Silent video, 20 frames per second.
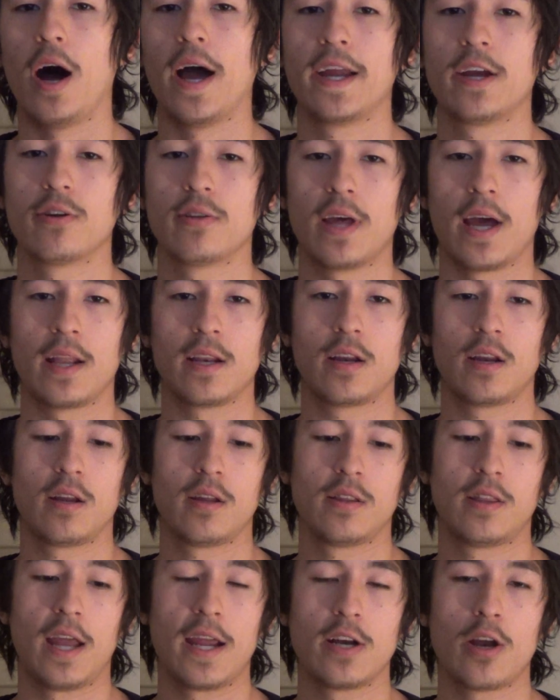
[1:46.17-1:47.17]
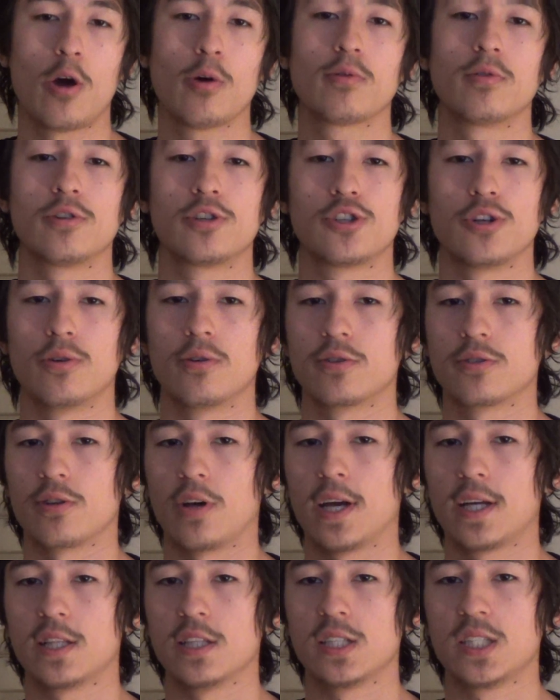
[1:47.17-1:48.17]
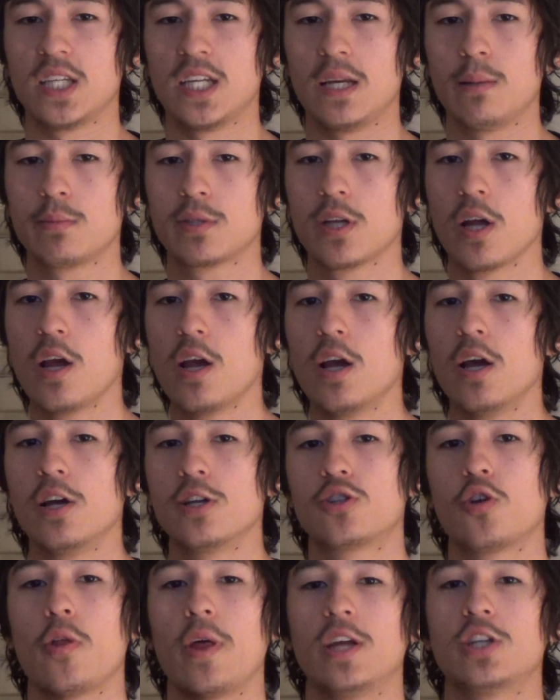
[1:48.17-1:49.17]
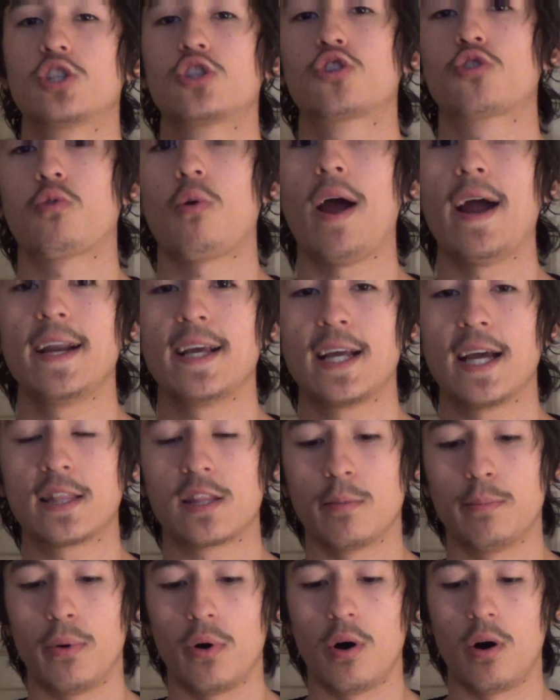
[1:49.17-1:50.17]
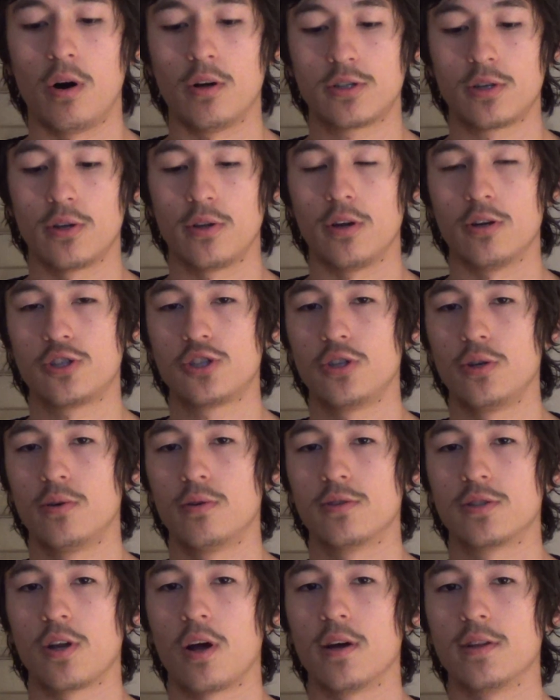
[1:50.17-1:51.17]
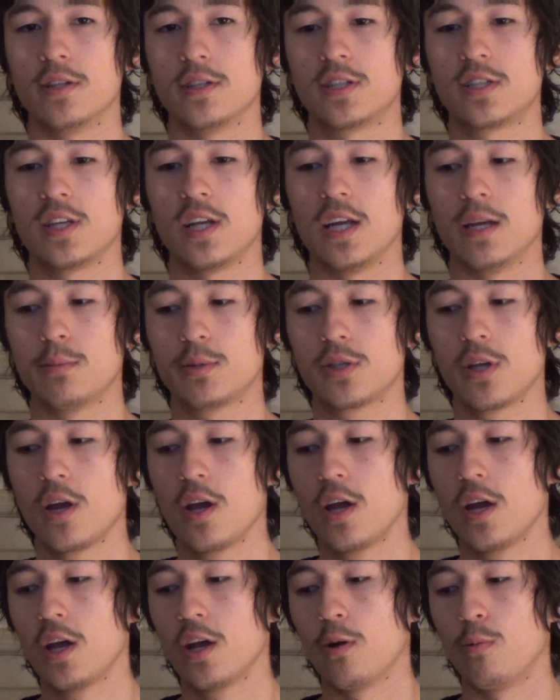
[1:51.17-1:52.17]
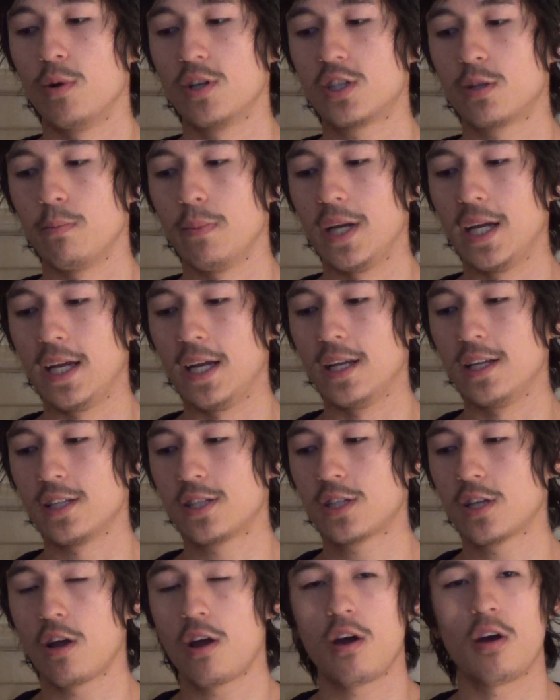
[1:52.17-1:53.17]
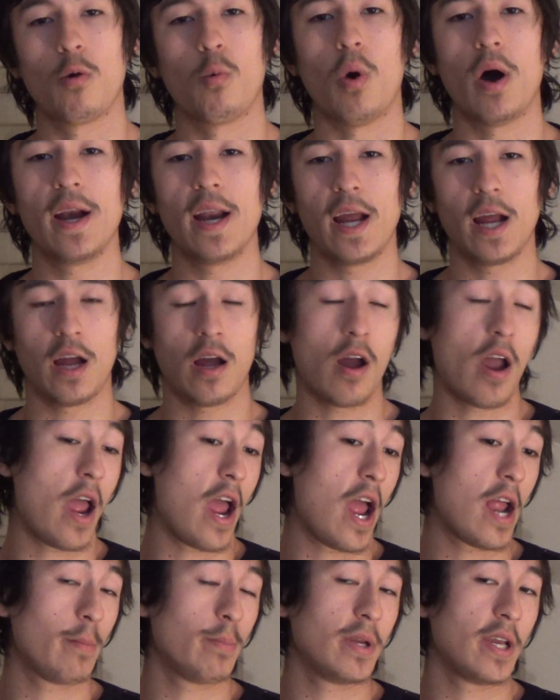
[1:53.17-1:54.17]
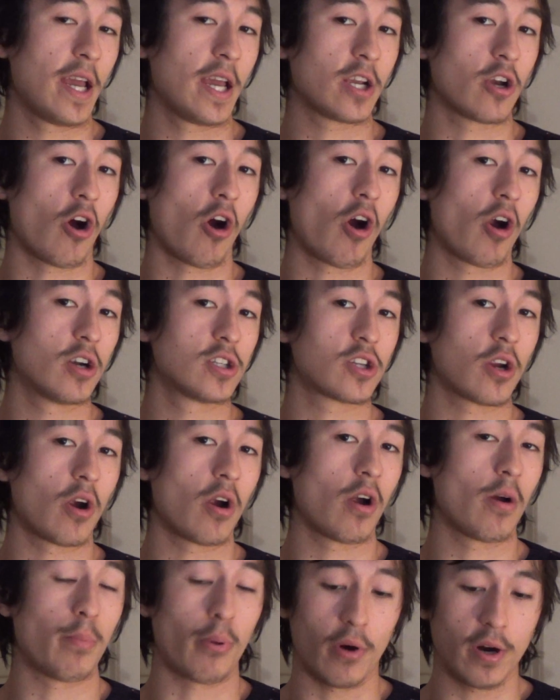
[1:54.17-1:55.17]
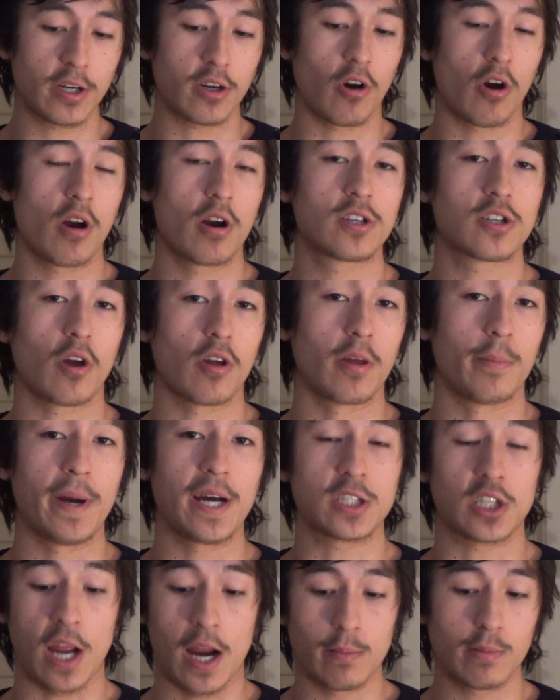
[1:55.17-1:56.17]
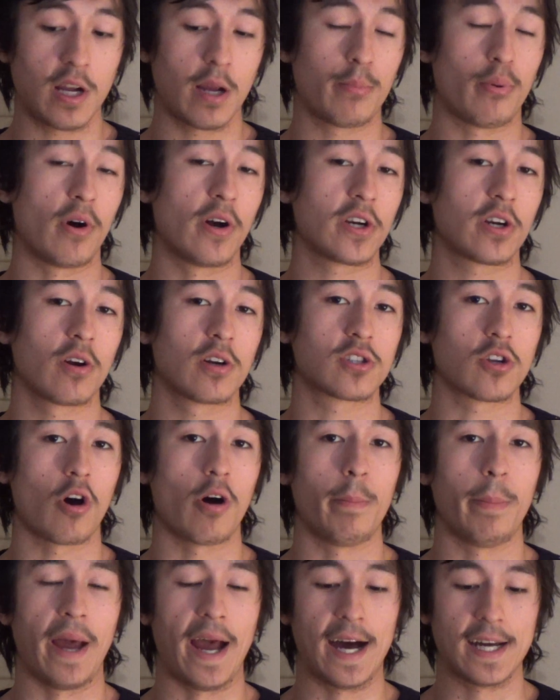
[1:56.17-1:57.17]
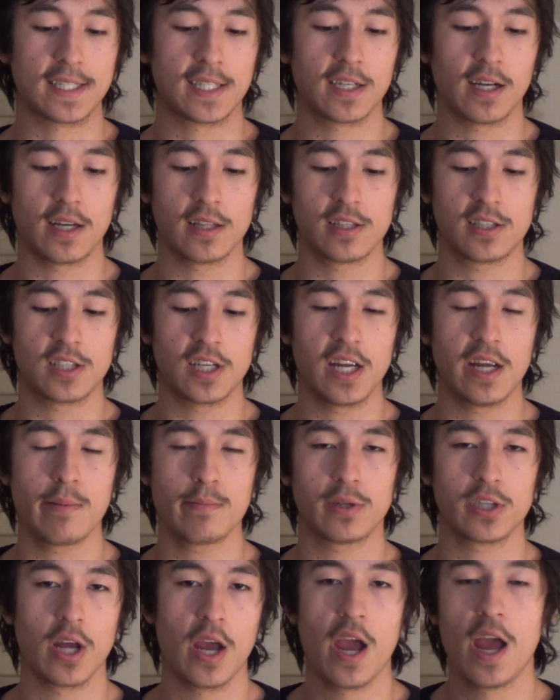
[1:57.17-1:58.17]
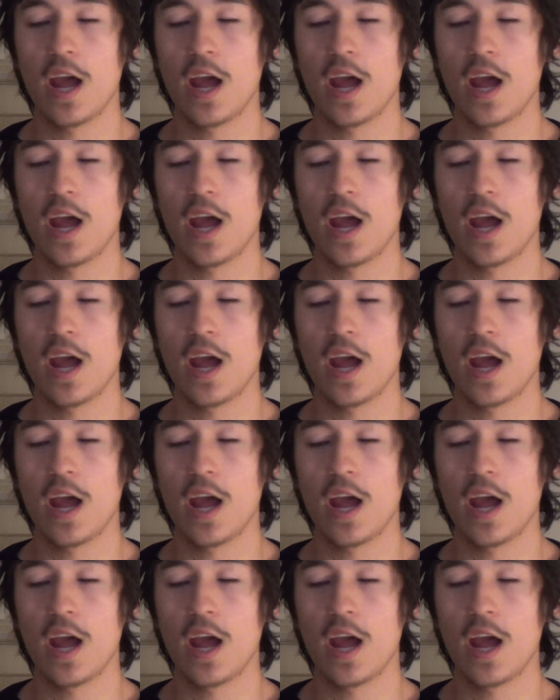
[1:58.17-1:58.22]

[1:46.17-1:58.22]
I hear that they know their shooters like the seams, so they try to get the ball to their shooters on the seams, which means what NBA guards, point guards are the best NBA point guards all passing on the seams.